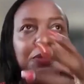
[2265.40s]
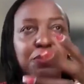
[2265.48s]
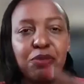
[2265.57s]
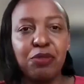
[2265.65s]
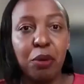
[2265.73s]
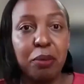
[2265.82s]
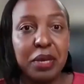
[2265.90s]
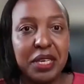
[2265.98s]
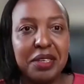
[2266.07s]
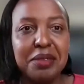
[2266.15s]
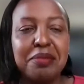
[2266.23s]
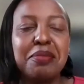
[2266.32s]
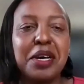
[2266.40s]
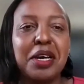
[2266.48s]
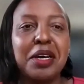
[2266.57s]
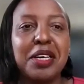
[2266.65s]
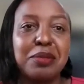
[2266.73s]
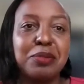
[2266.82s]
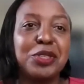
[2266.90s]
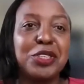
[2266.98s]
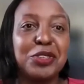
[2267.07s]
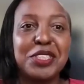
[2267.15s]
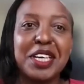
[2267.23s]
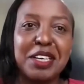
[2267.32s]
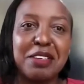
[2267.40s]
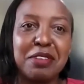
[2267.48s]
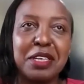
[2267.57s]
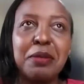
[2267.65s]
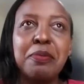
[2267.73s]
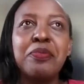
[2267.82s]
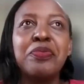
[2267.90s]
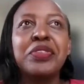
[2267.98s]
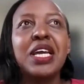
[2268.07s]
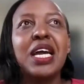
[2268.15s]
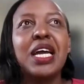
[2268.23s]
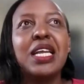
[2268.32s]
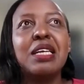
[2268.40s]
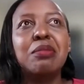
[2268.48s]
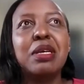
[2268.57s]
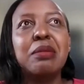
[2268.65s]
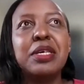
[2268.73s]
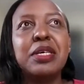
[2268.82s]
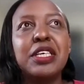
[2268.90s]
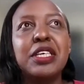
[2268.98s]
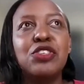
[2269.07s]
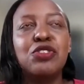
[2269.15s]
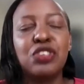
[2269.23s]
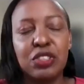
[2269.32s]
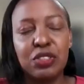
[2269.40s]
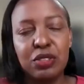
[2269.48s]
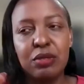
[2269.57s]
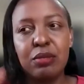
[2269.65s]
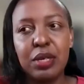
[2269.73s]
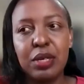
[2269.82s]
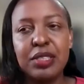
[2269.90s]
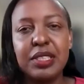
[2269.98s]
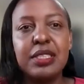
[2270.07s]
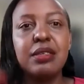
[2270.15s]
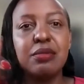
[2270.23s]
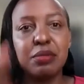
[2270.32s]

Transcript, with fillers: tip for me uh, as a moderator even and, and maybe to just uh,